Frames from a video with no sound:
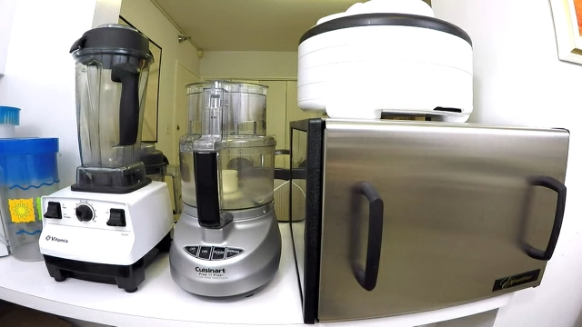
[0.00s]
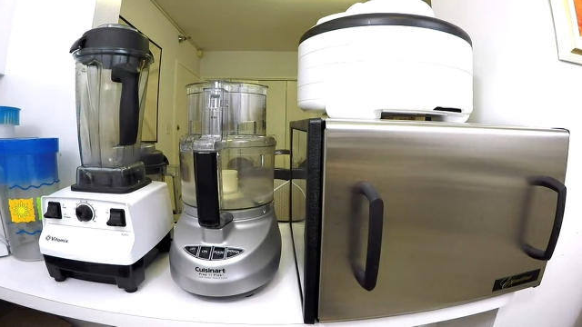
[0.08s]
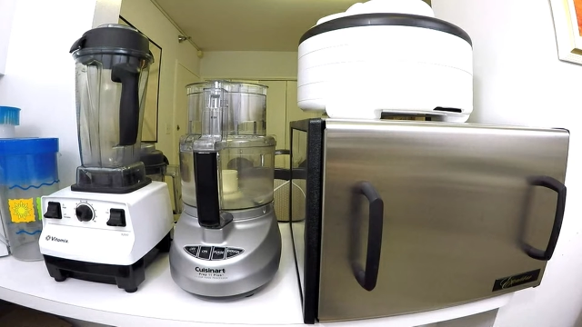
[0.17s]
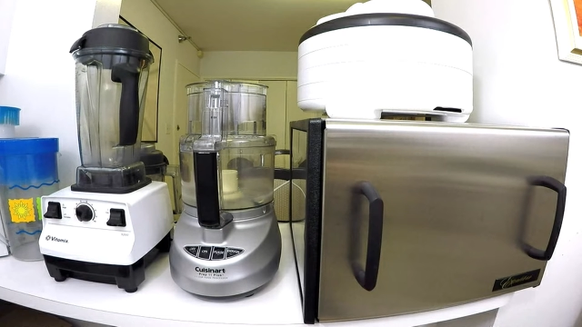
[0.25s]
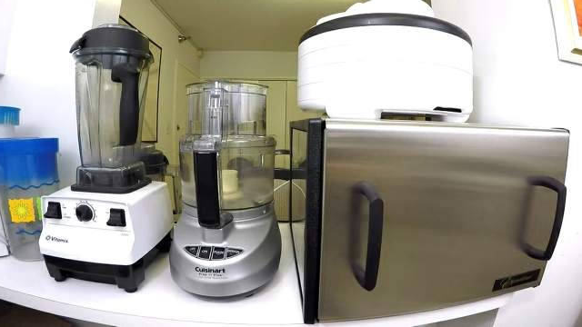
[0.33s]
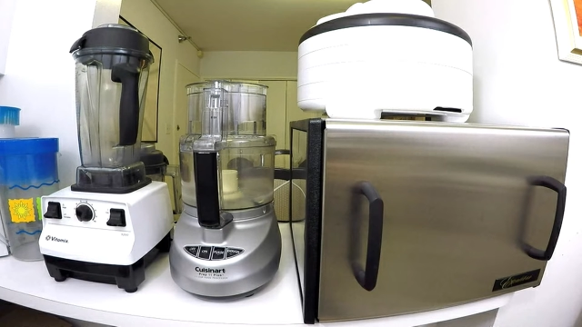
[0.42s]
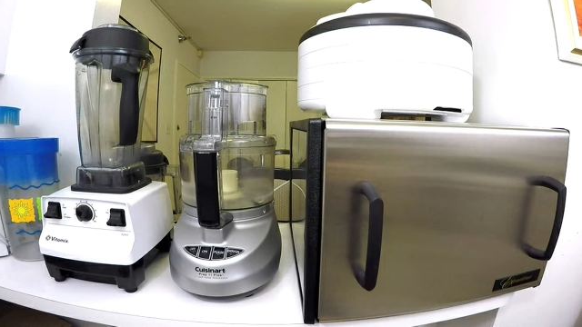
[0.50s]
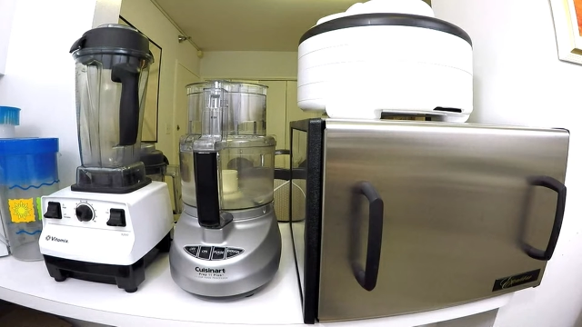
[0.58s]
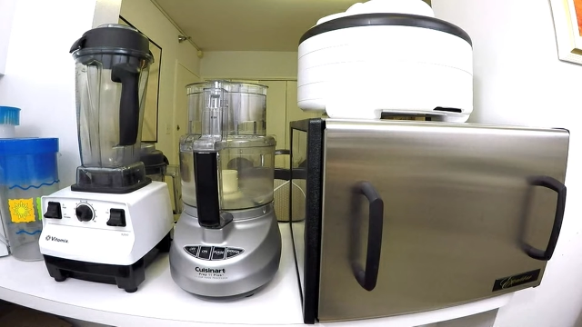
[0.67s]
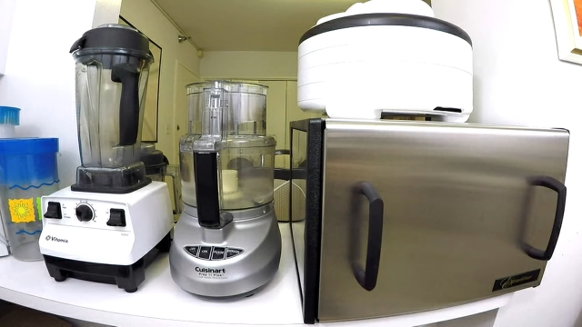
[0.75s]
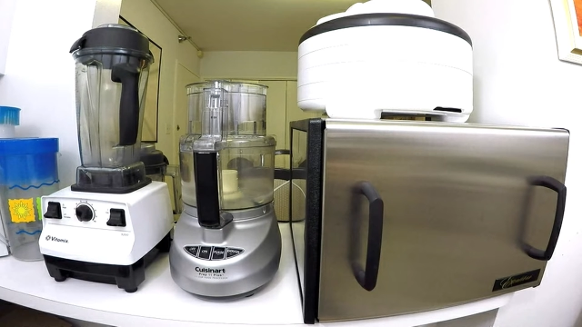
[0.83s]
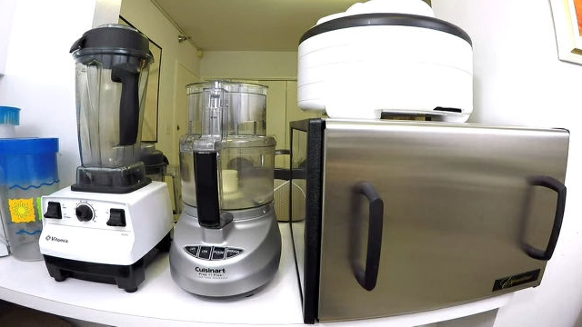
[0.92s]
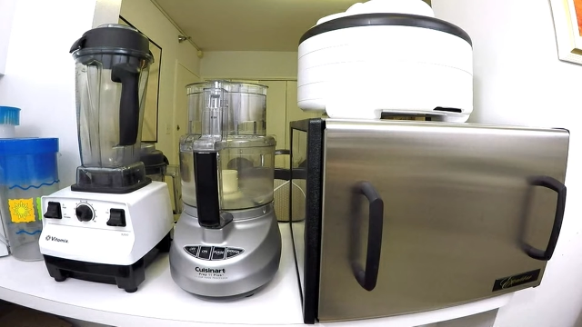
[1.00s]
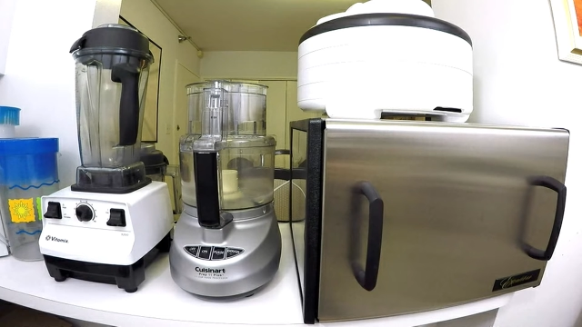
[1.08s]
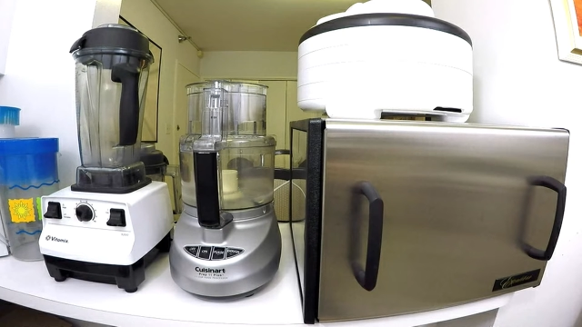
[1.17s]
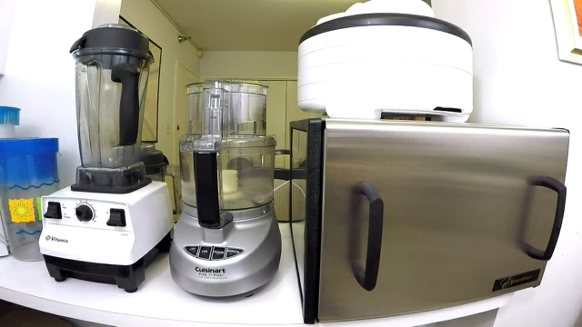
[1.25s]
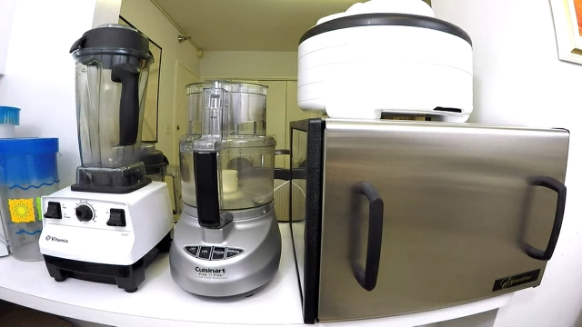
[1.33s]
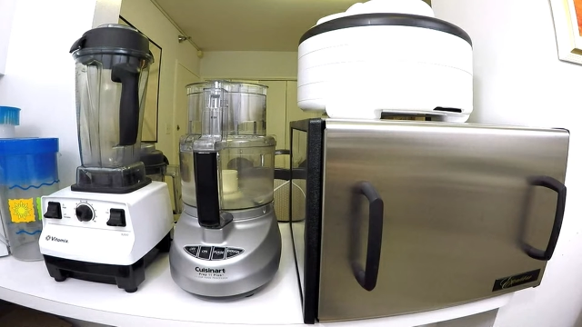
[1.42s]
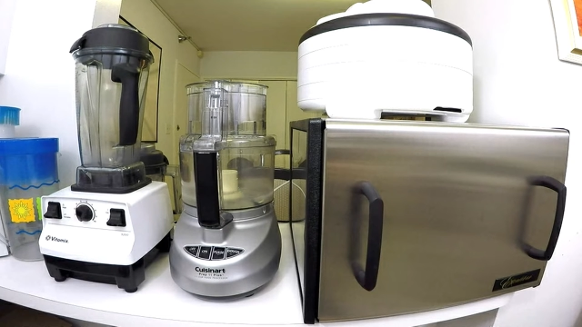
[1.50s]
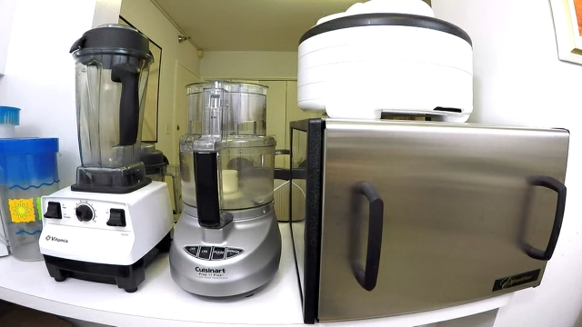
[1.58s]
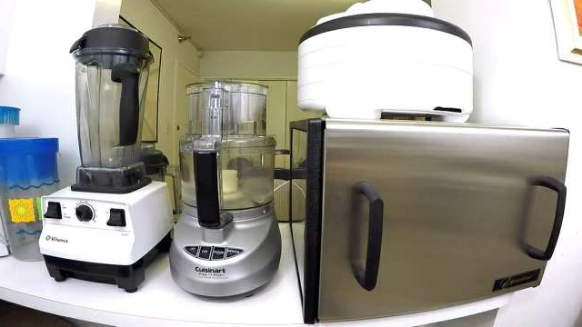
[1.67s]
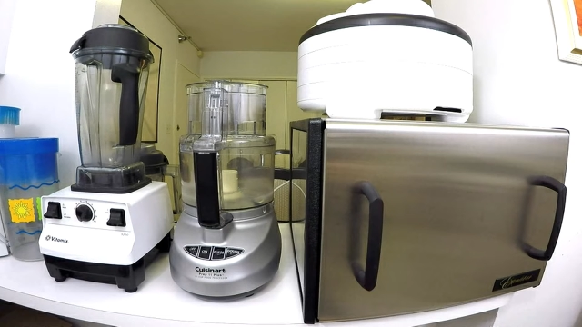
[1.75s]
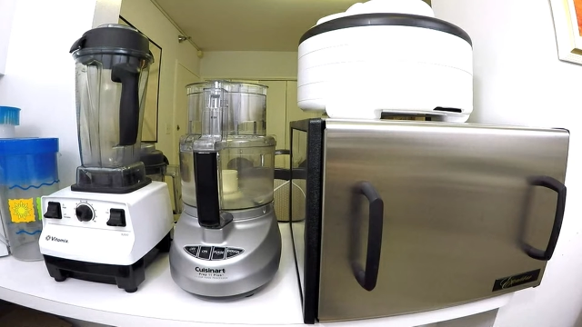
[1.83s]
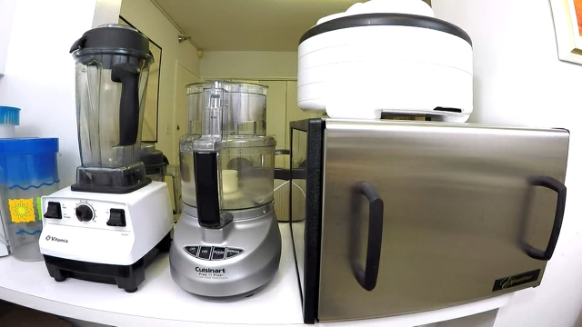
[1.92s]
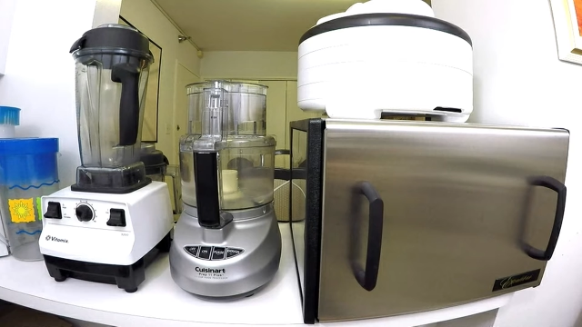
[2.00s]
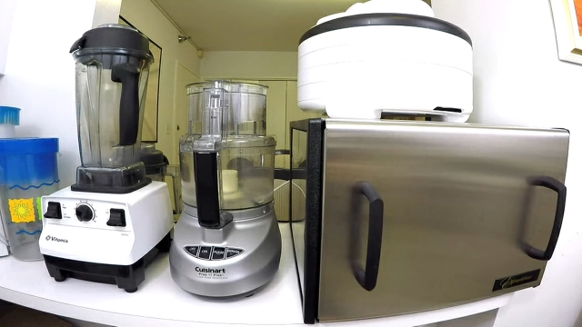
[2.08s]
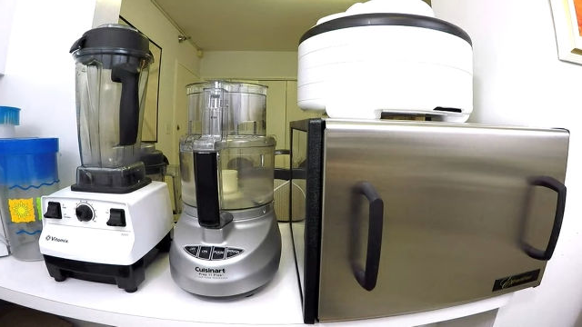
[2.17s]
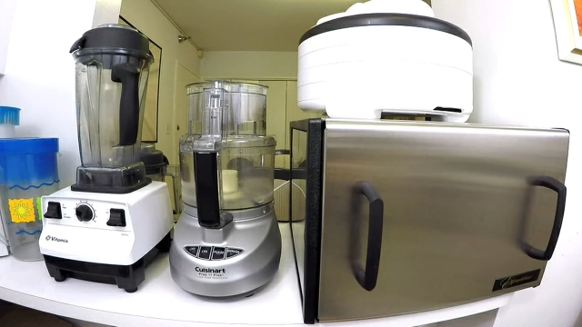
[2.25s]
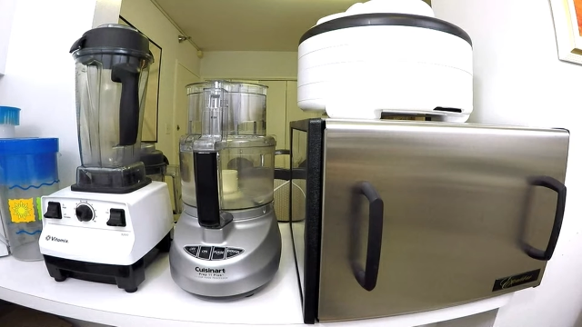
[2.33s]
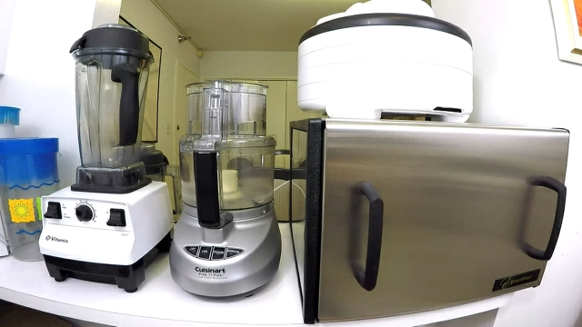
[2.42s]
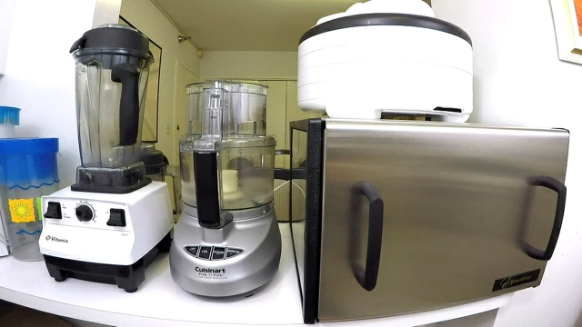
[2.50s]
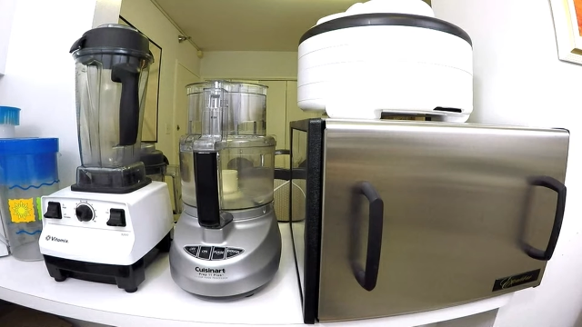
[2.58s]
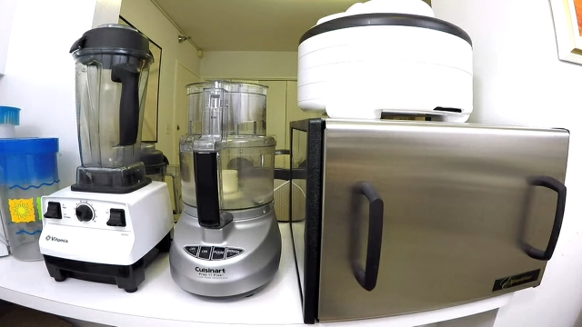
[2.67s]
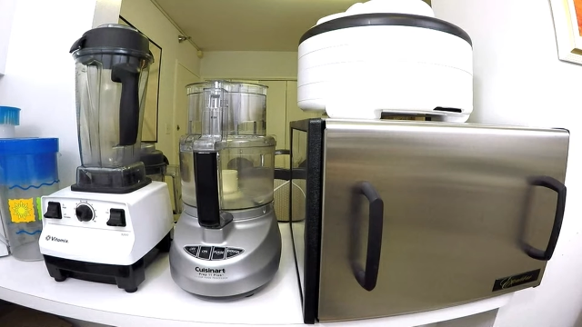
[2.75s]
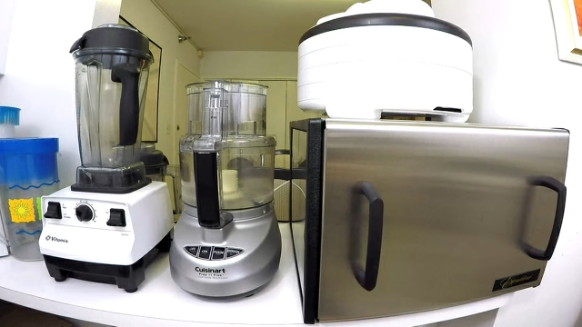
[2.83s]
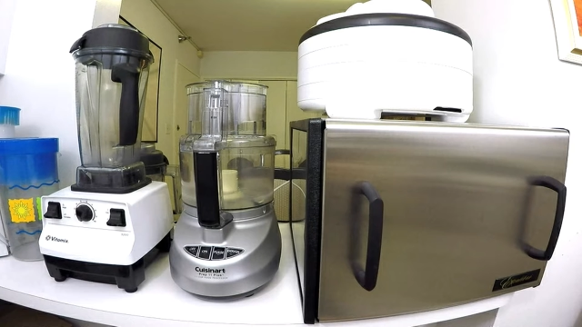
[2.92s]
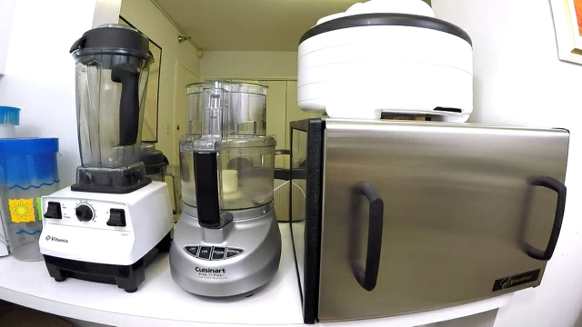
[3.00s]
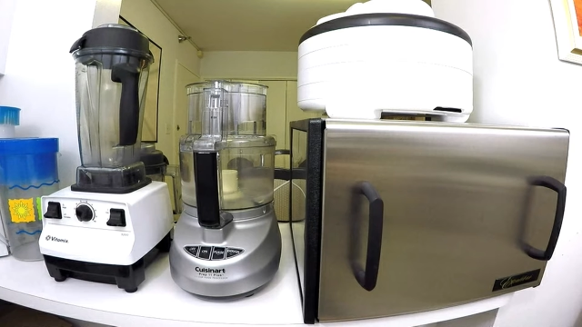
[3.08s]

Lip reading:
No face is visible, so there are no lips to read.